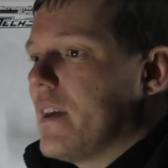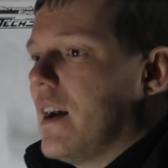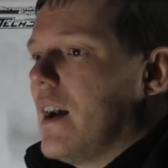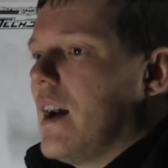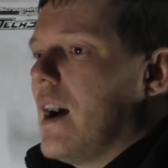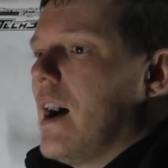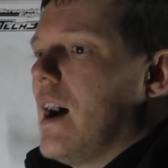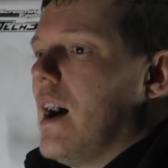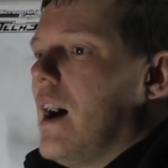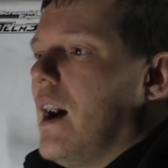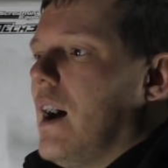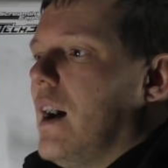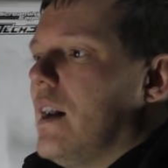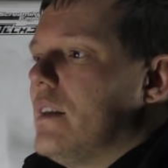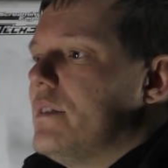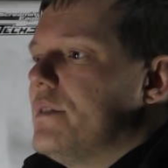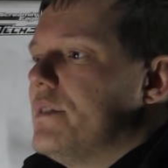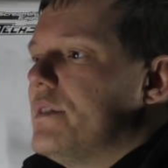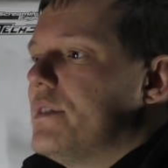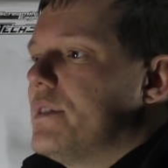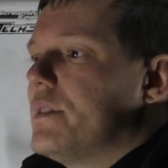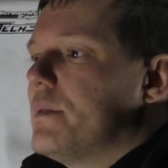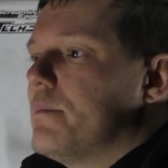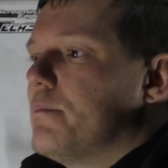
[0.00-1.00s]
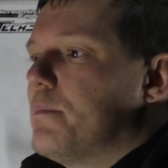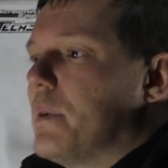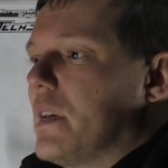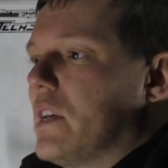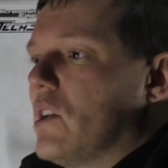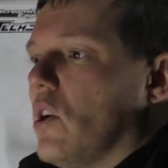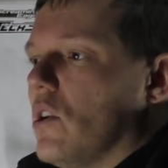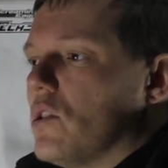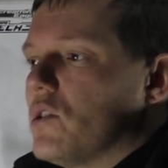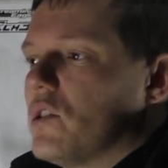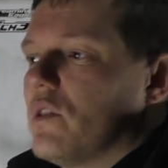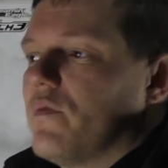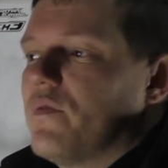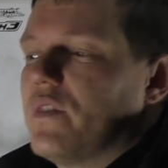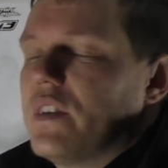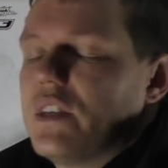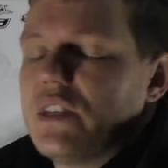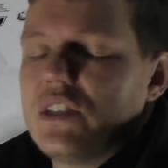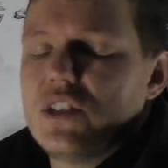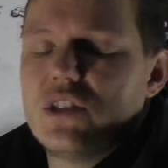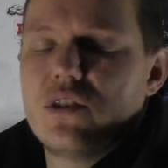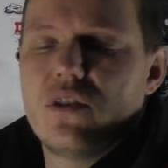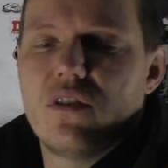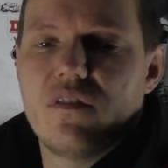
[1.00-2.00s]
and because of
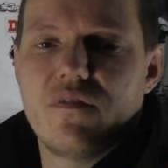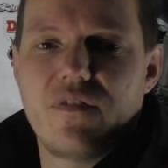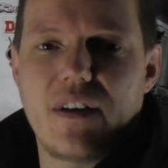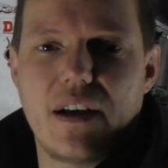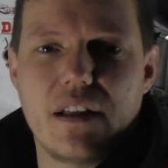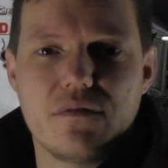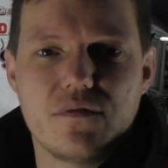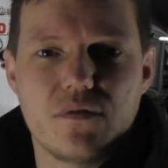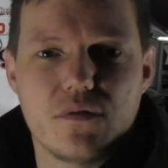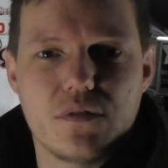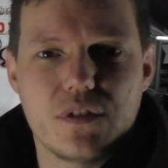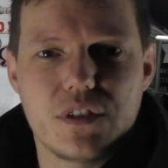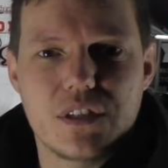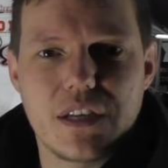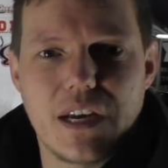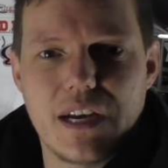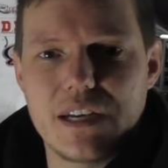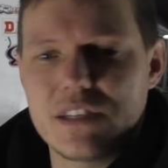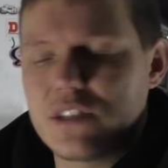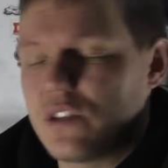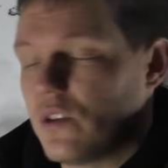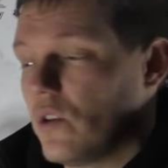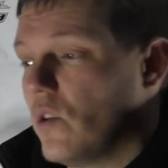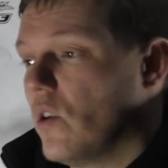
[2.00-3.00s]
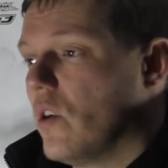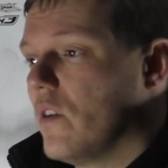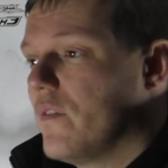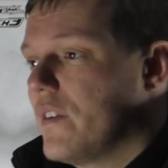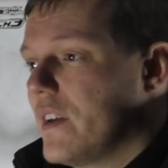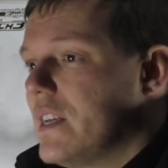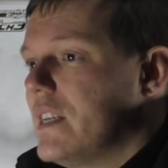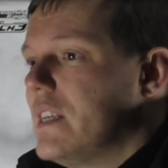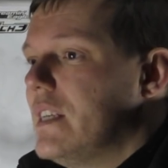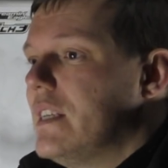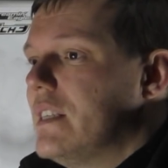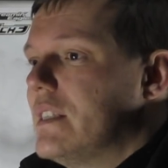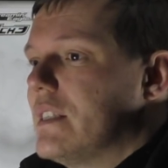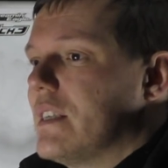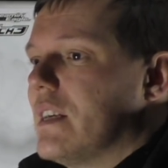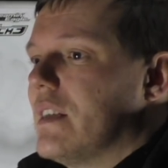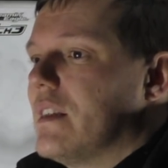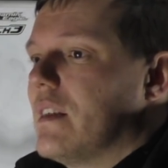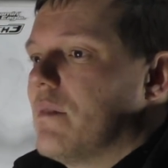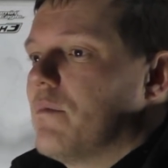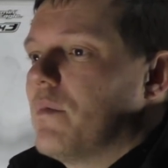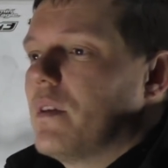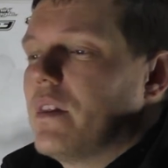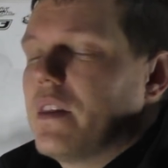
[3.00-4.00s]
this your valves will start to overheat,
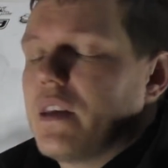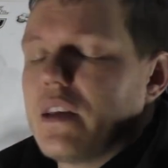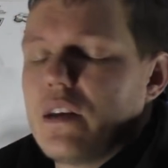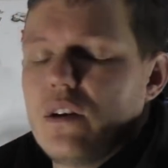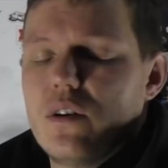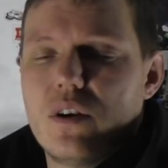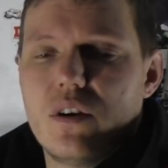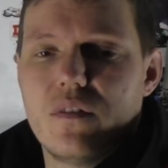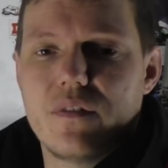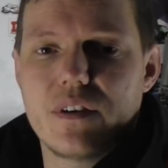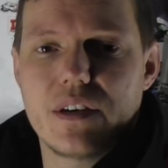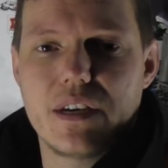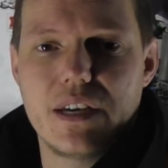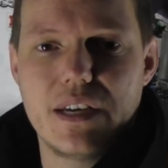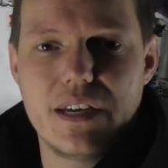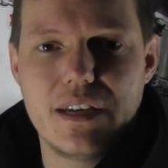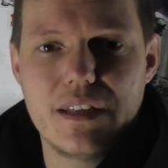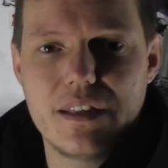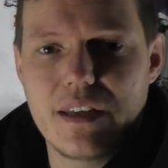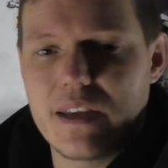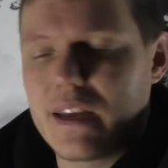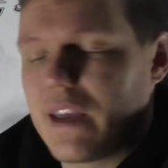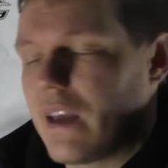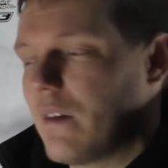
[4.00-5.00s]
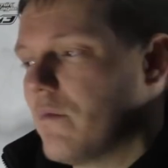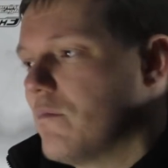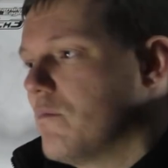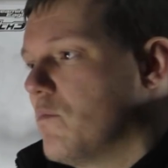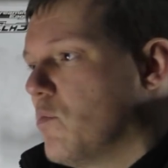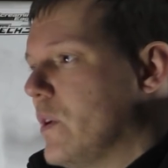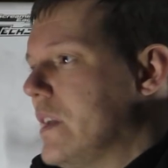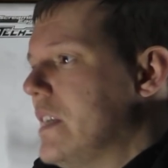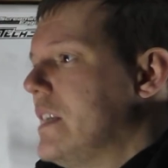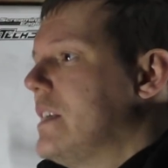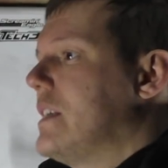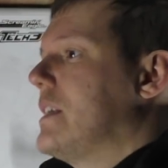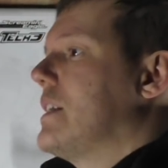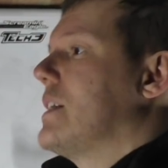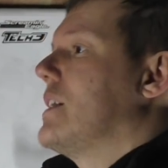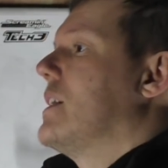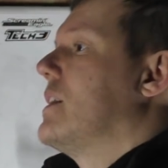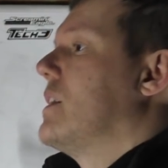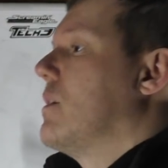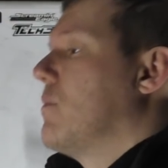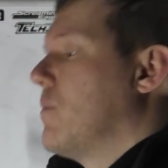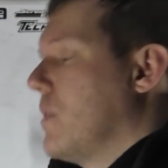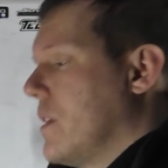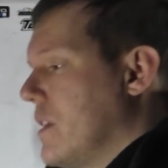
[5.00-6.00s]
and then when they get overheat they get weak,
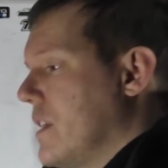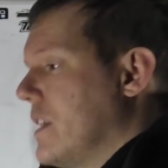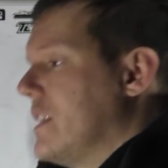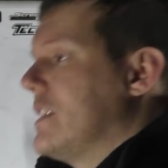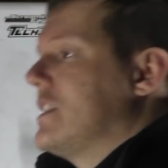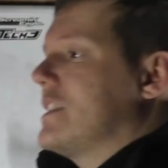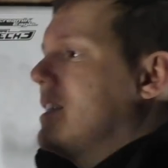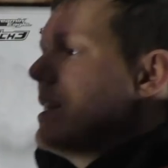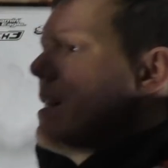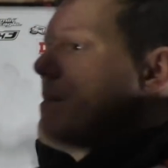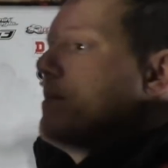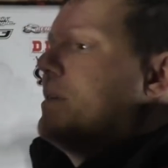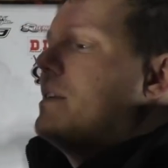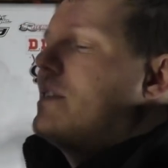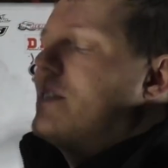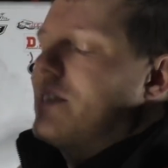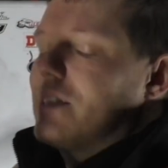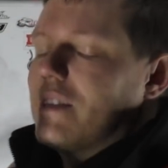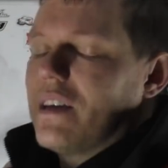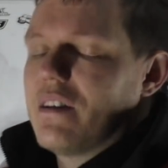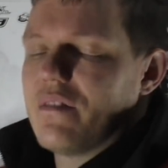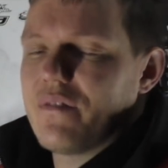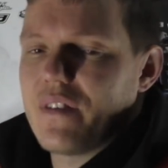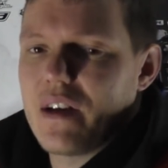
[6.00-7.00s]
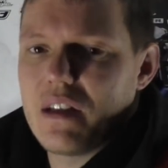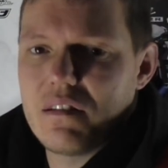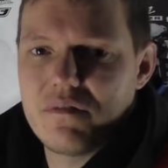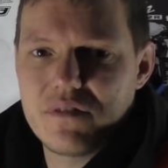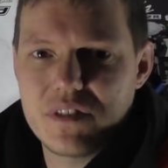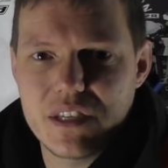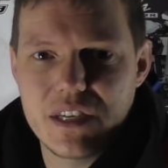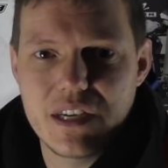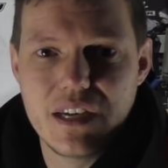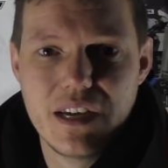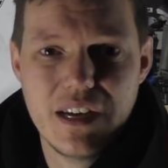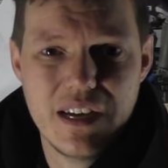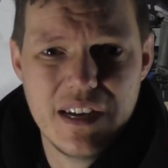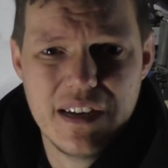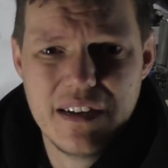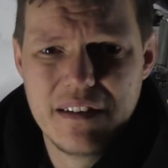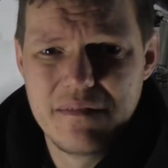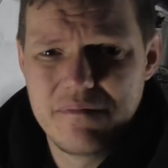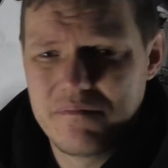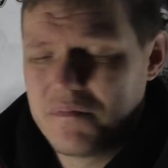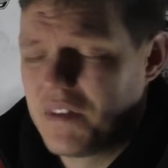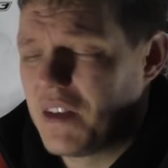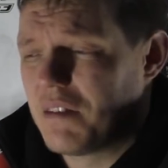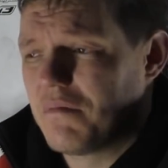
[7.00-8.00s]
and then when they slam into that valve seat
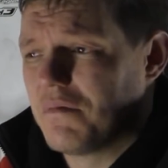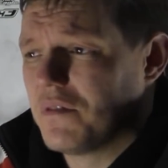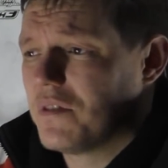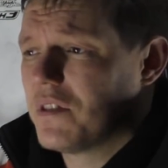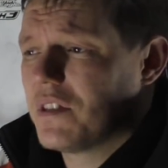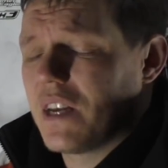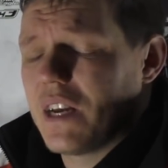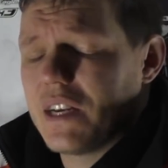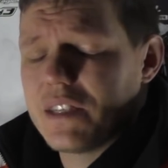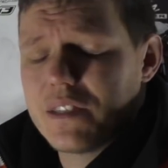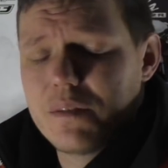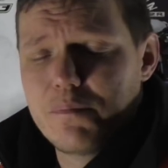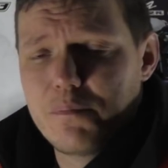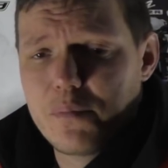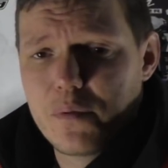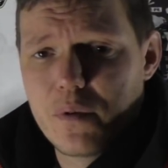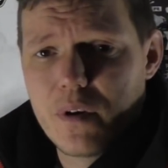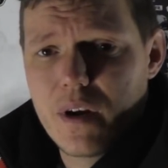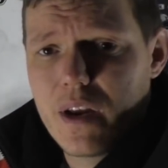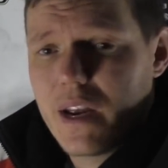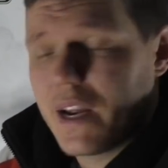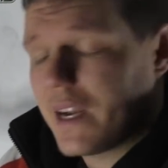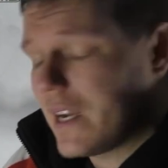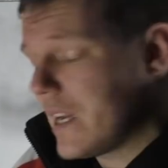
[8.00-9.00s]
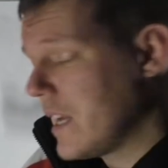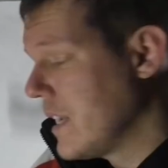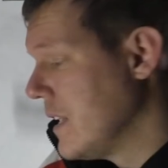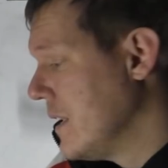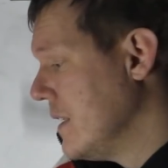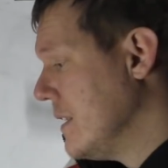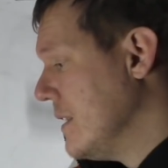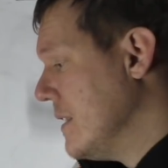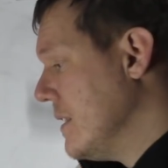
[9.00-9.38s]
they will start to break.